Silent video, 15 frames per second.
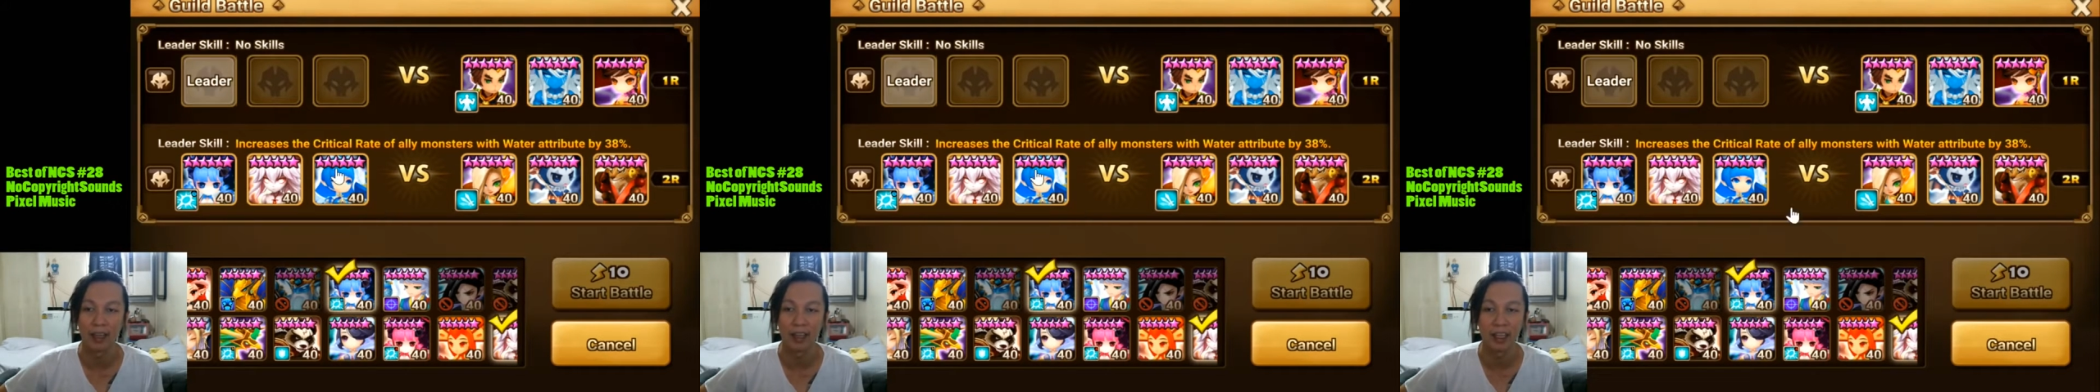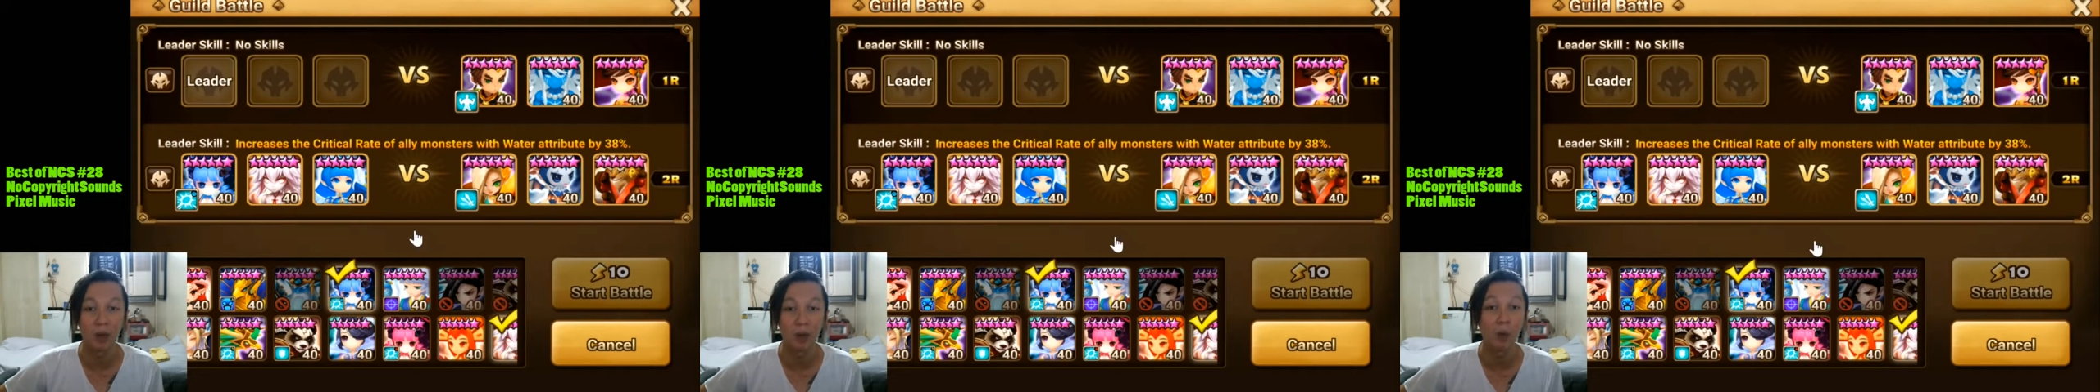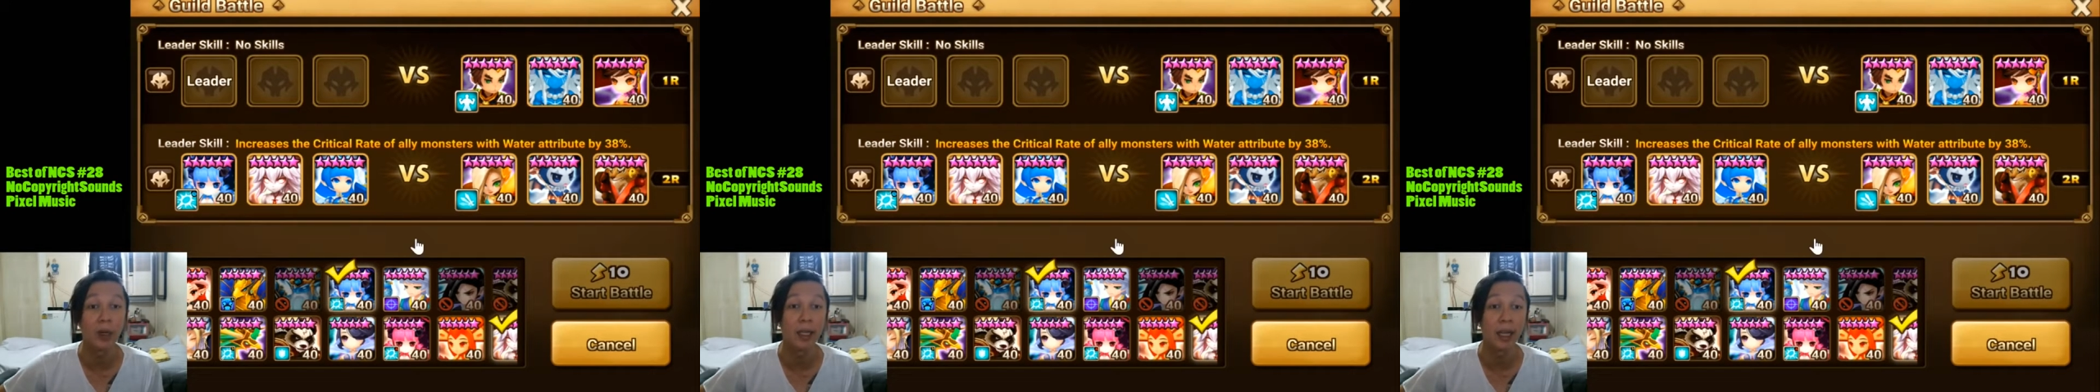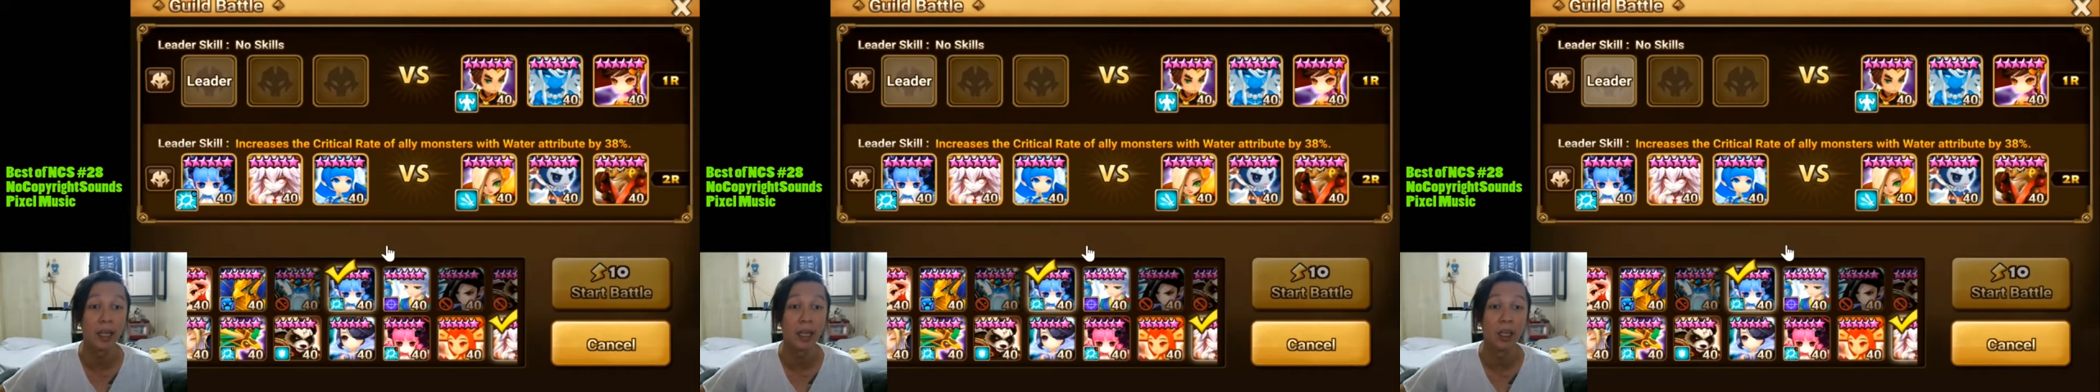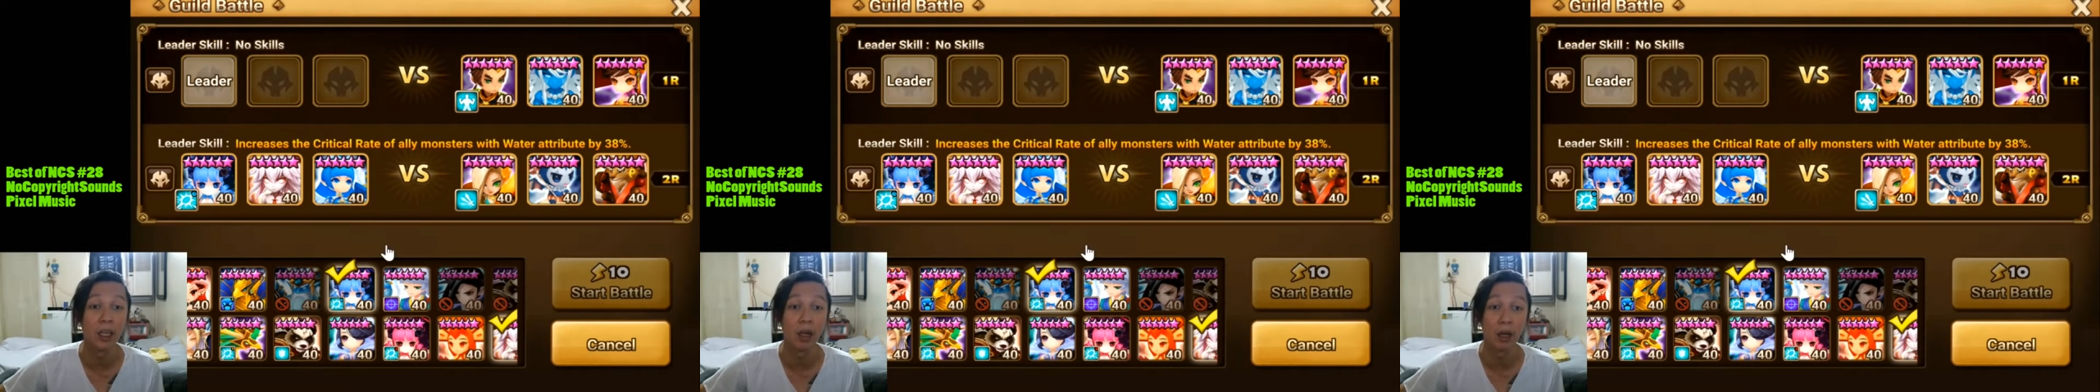And the other one can
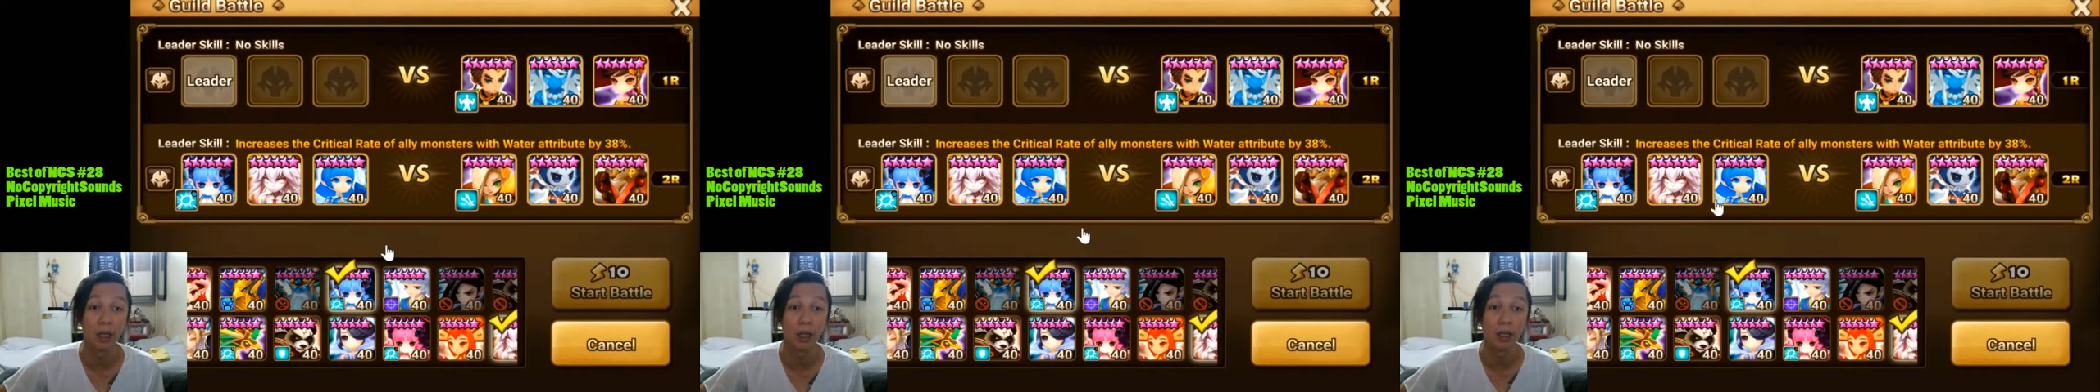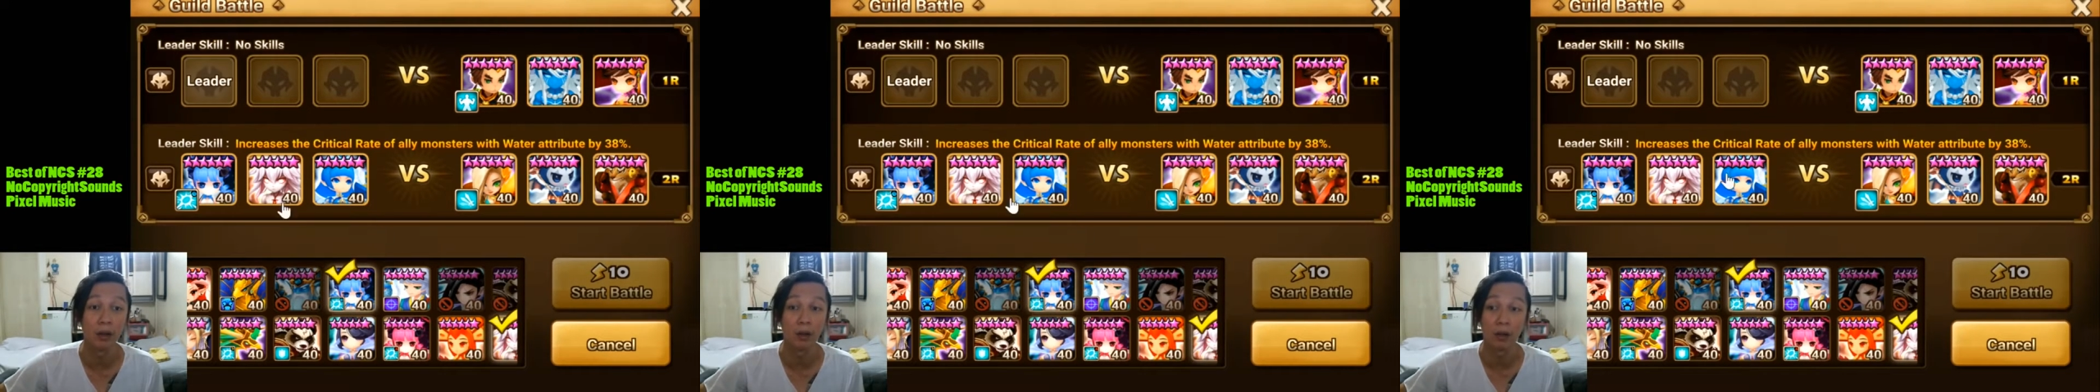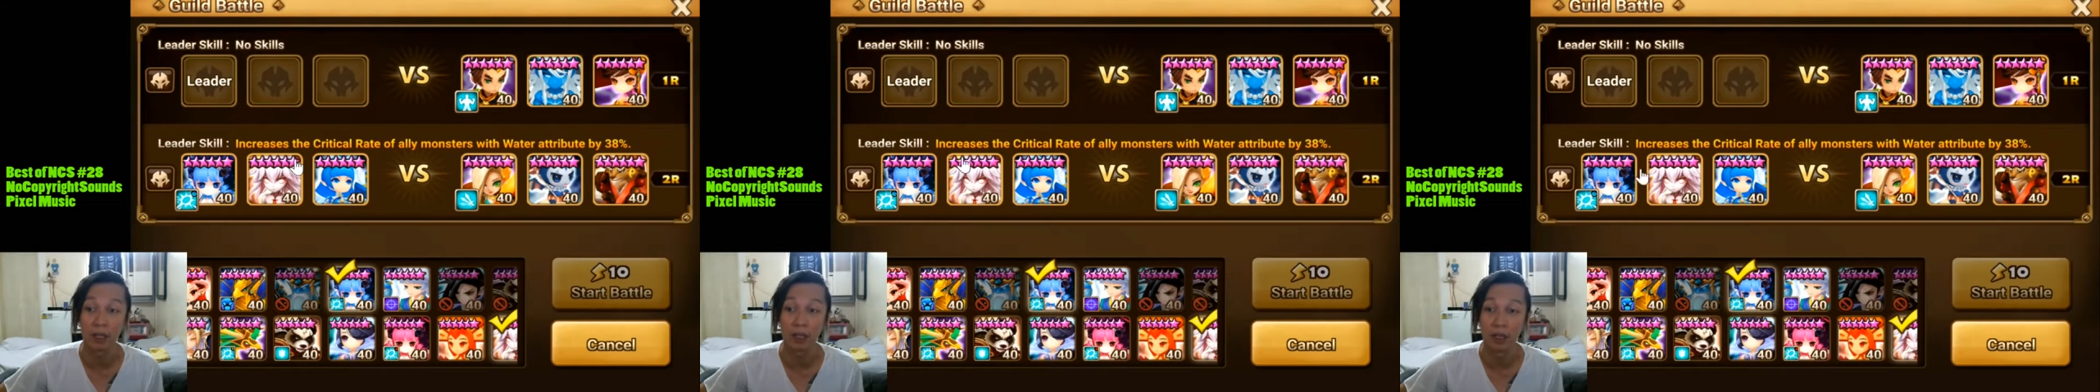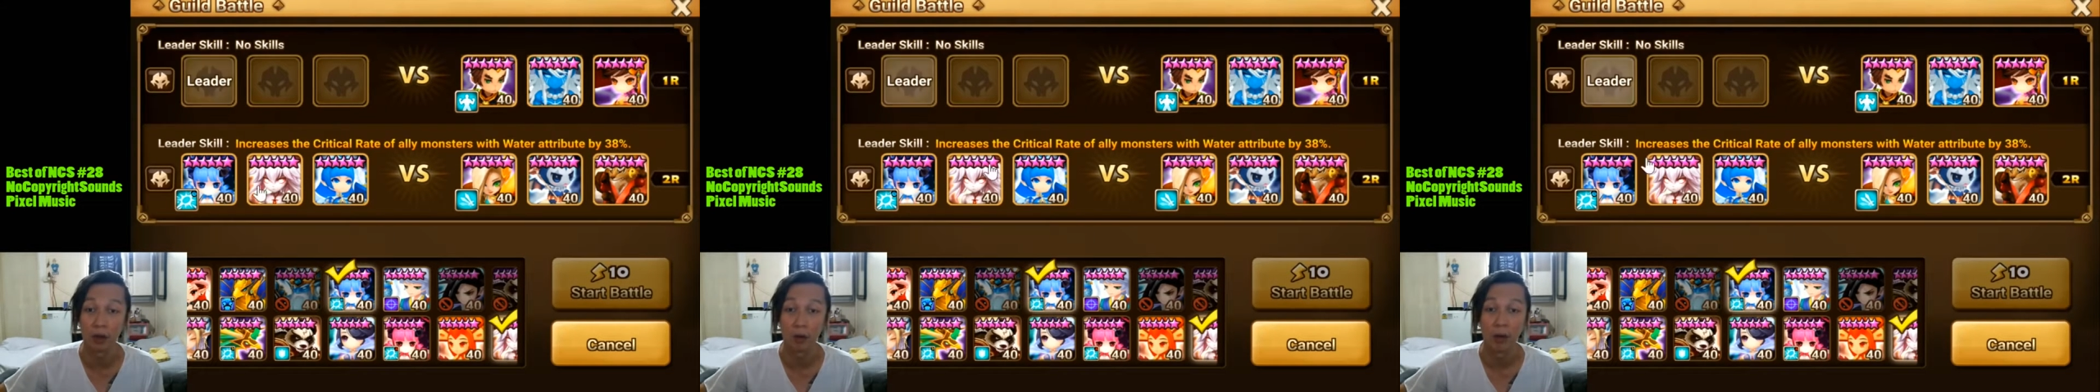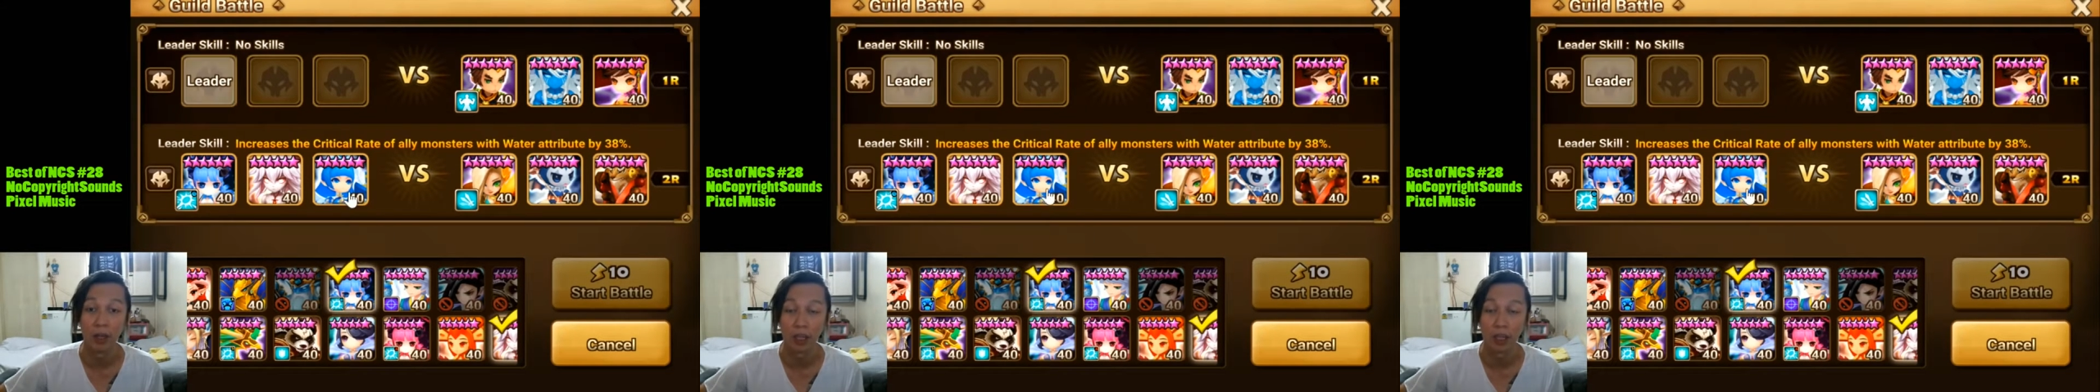heal, heal, you know,